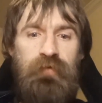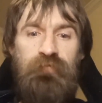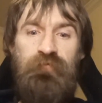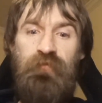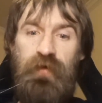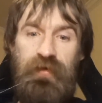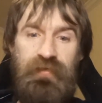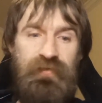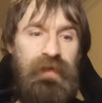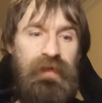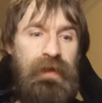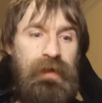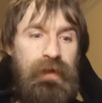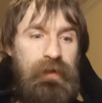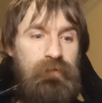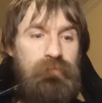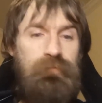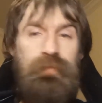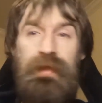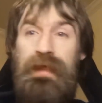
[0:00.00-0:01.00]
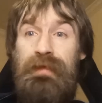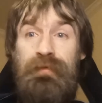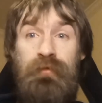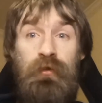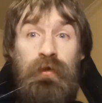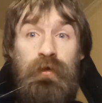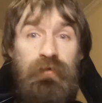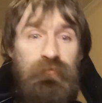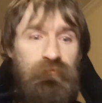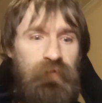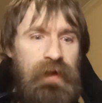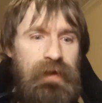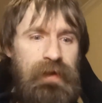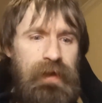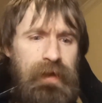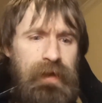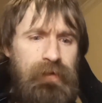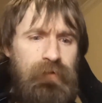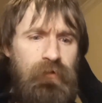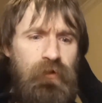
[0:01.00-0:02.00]
For a second, he took his
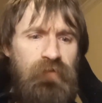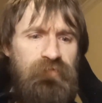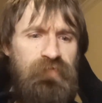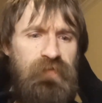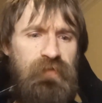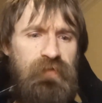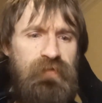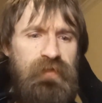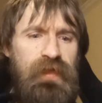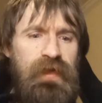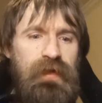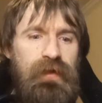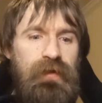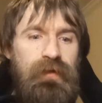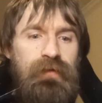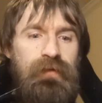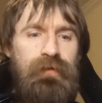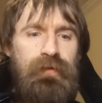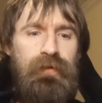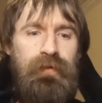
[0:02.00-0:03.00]
right hand off the stick,